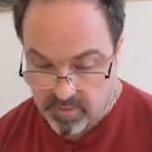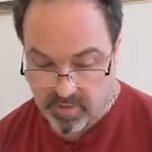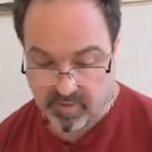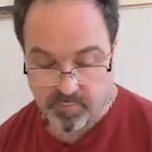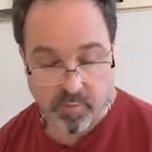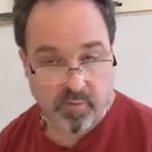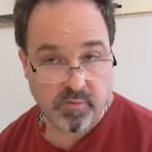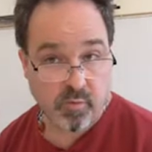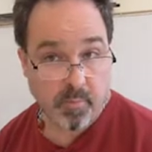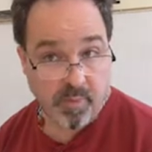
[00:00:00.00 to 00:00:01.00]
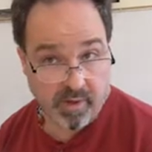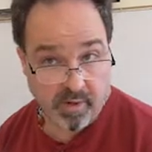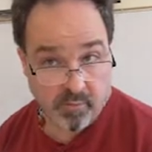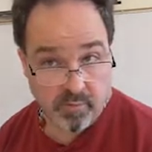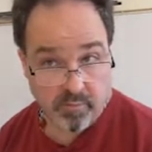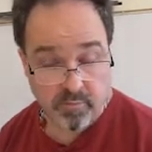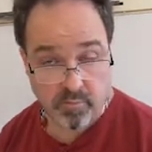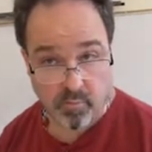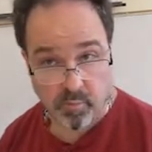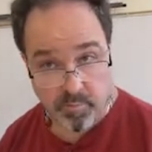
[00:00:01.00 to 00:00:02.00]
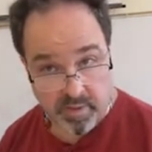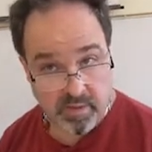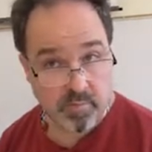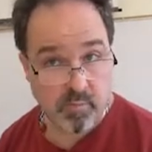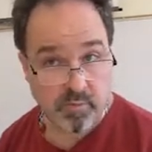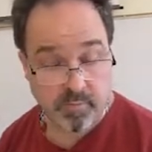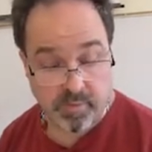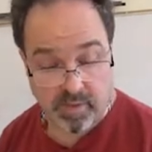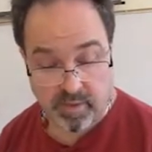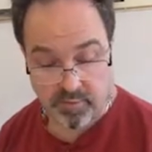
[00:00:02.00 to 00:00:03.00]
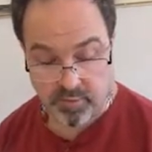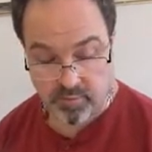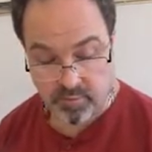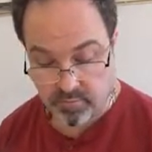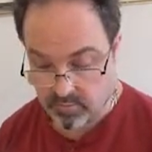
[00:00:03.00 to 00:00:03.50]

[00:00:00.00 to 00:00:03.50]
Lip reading: Exponents are powers, repeated multiplication.